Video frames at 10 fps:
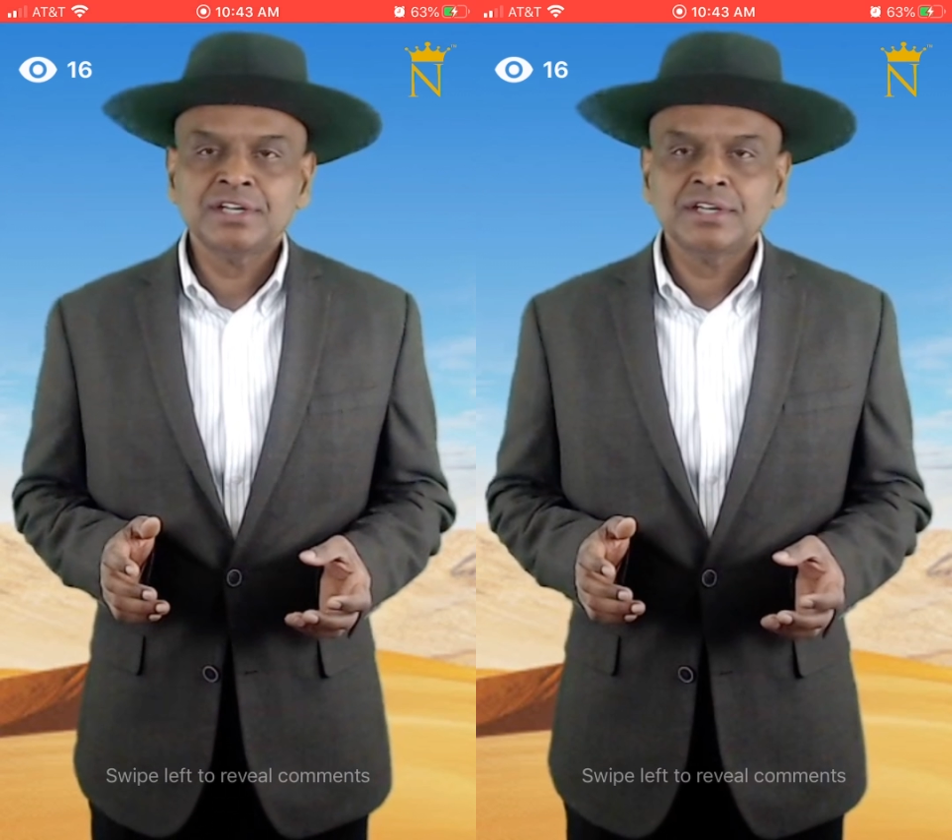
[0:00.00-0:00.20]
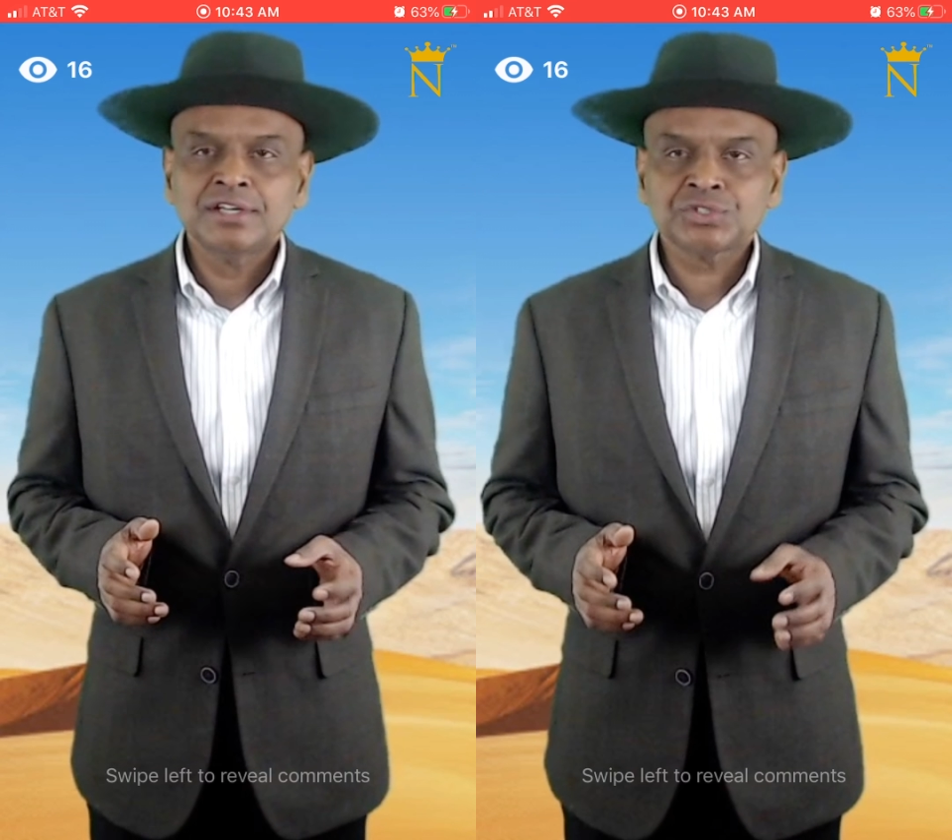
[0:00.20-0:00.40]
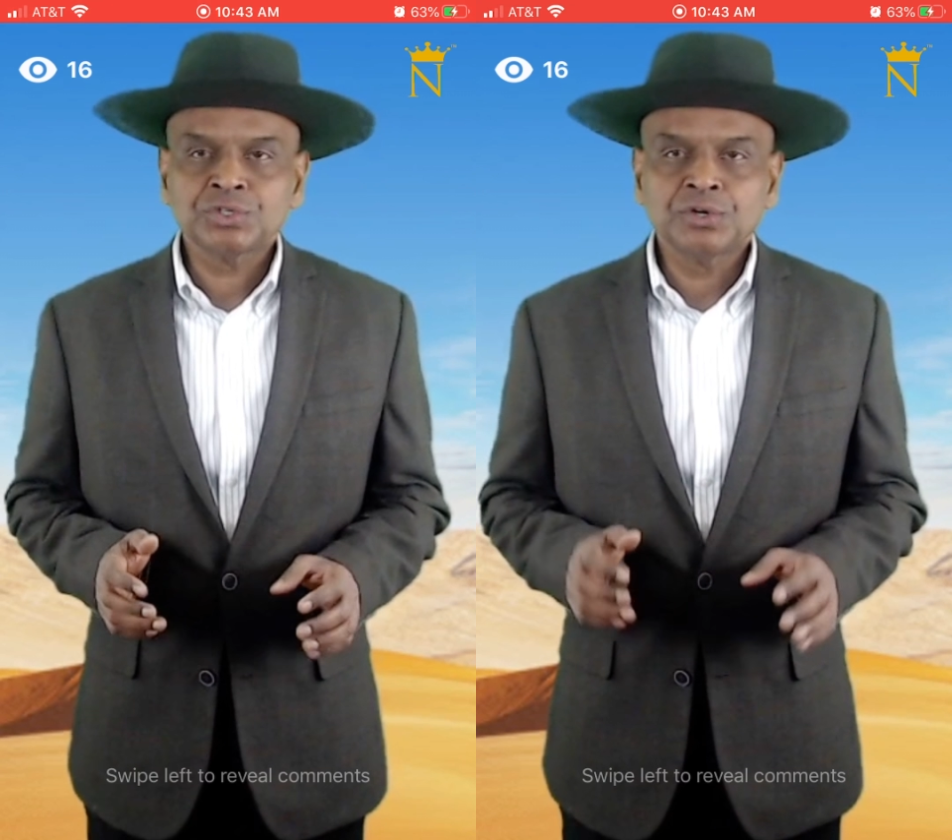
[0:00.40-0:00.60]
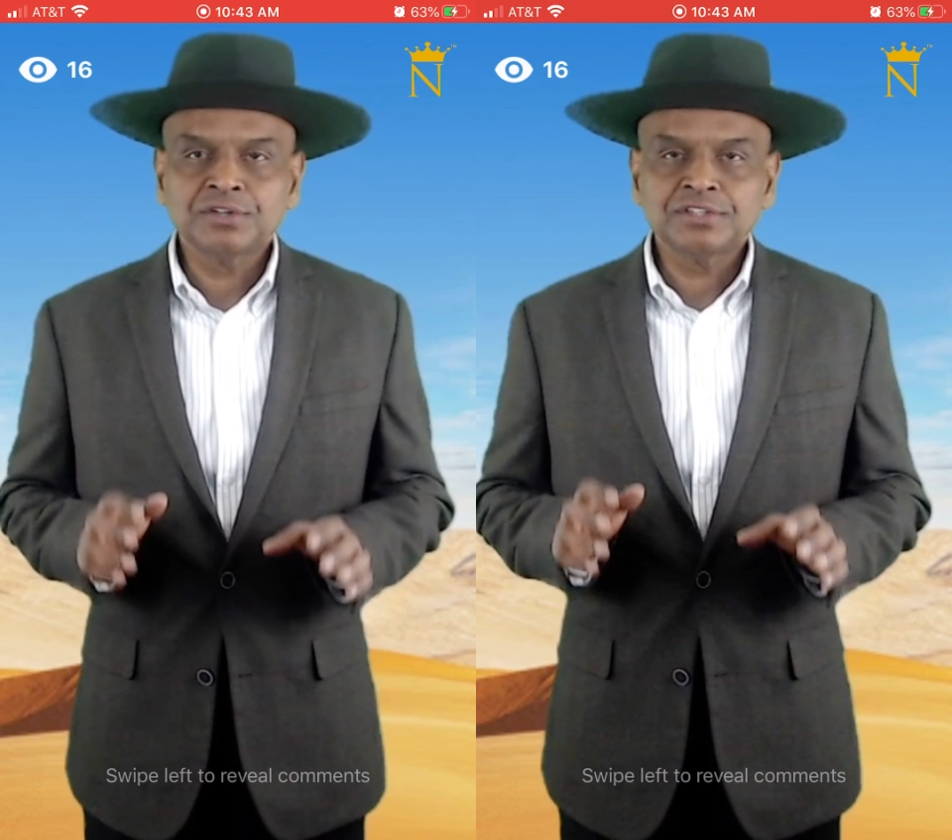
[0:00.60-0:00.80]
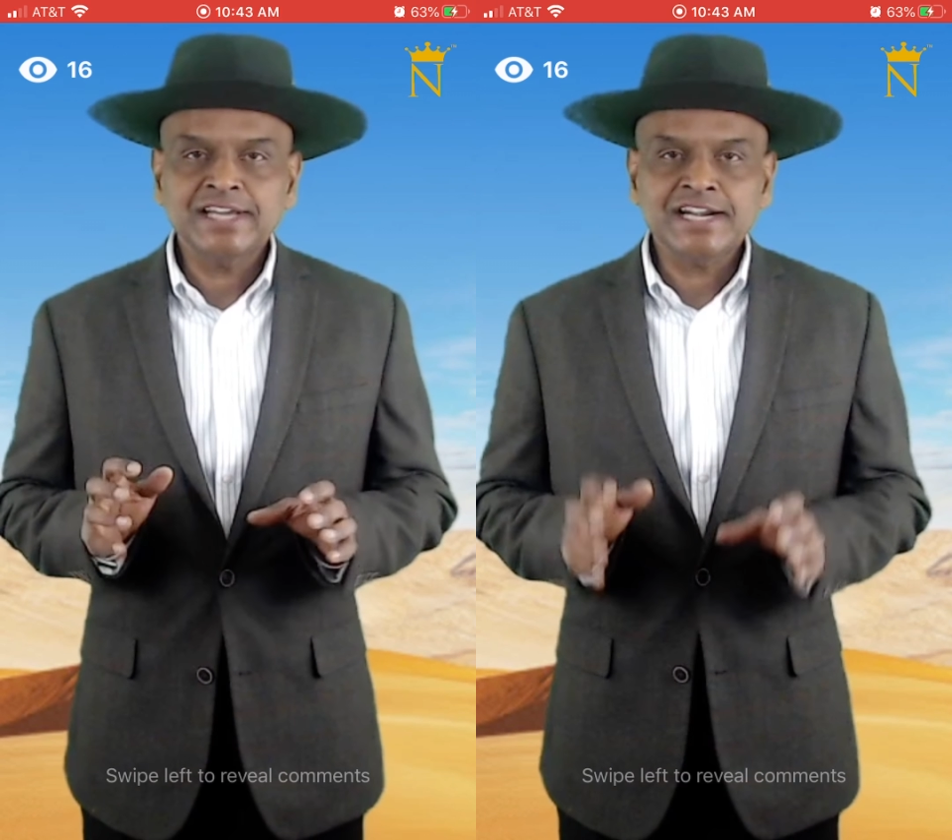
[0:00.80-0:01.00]

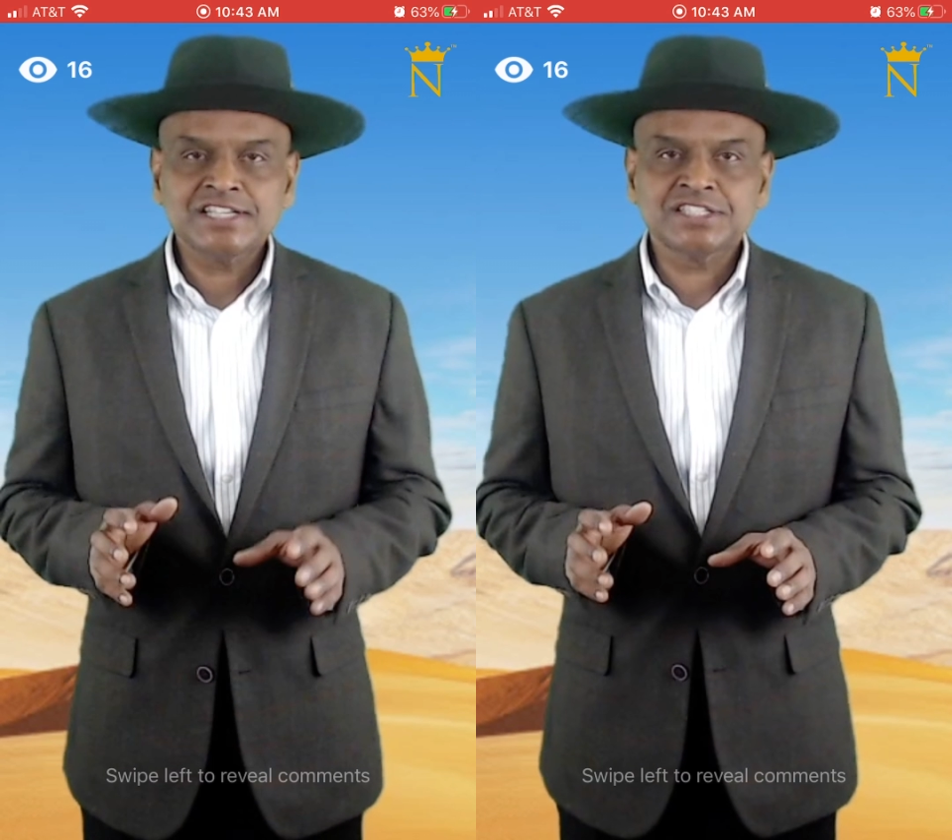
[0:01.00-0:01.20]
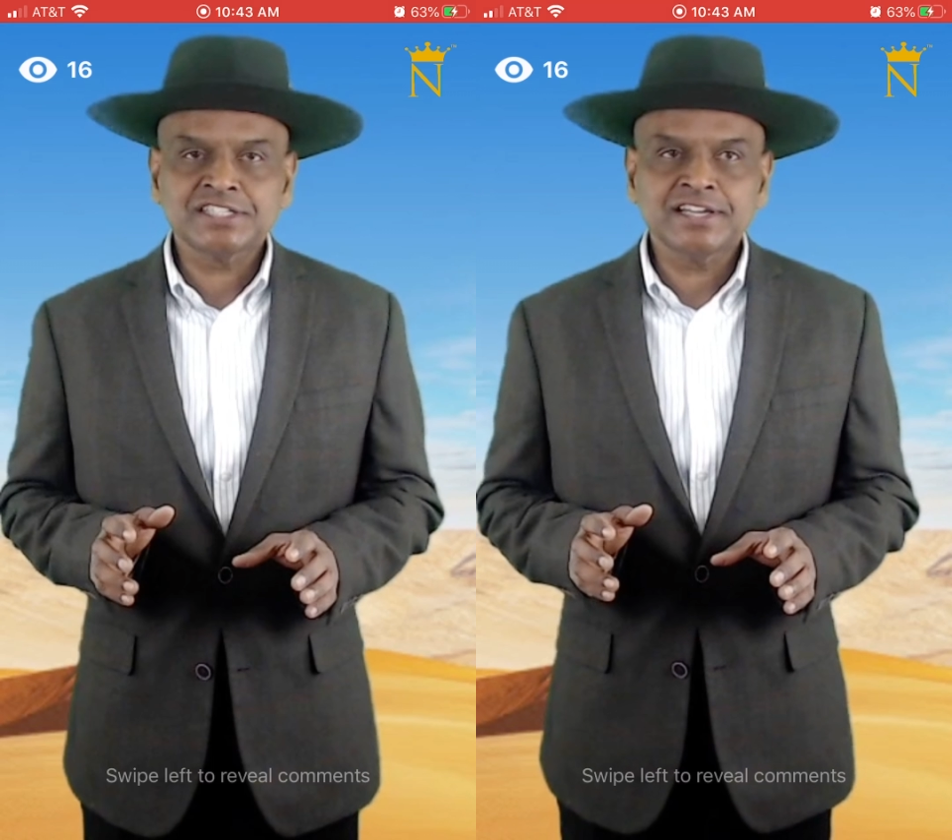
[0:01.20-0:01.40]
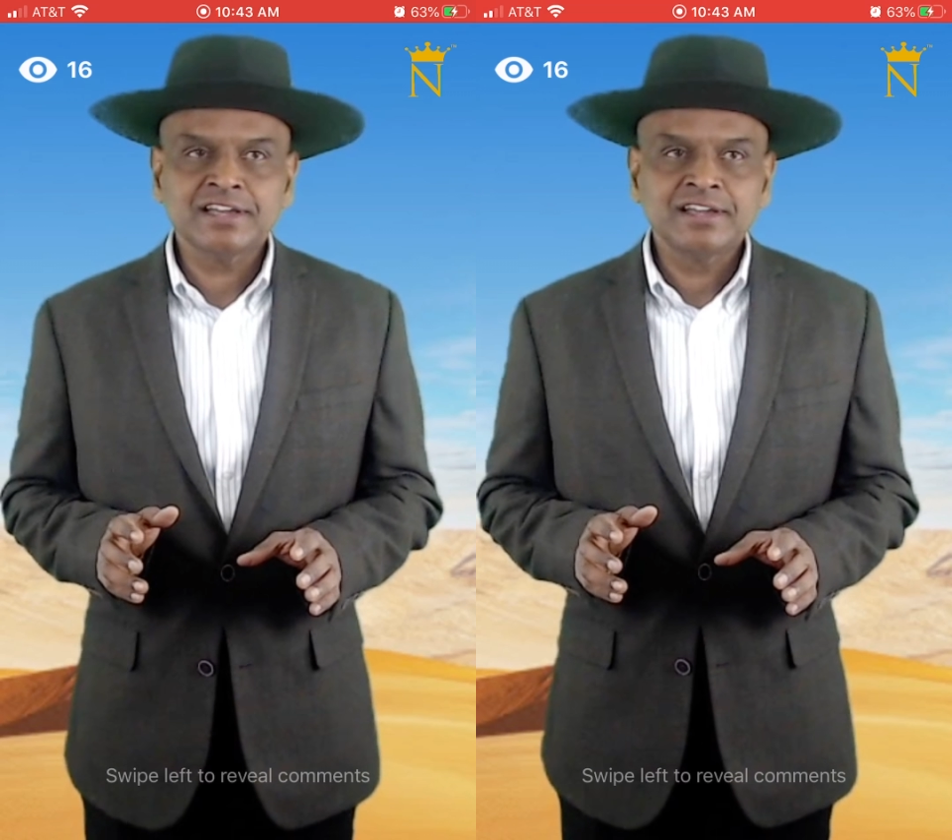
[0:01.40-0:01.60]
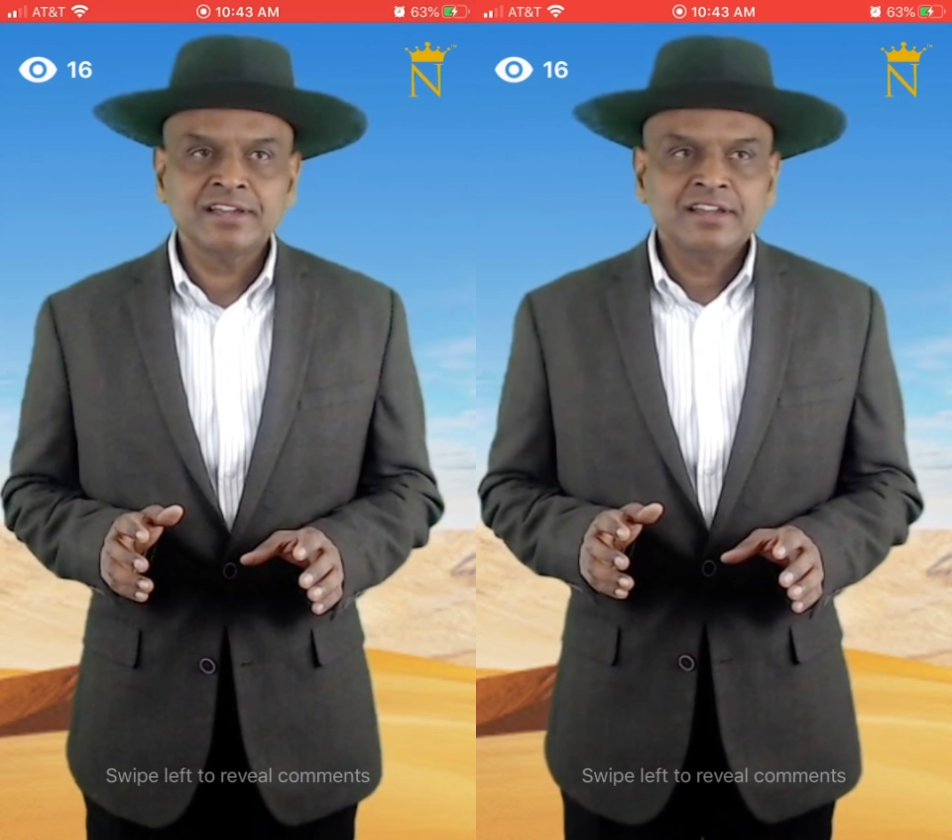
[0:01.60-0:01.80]
So that's the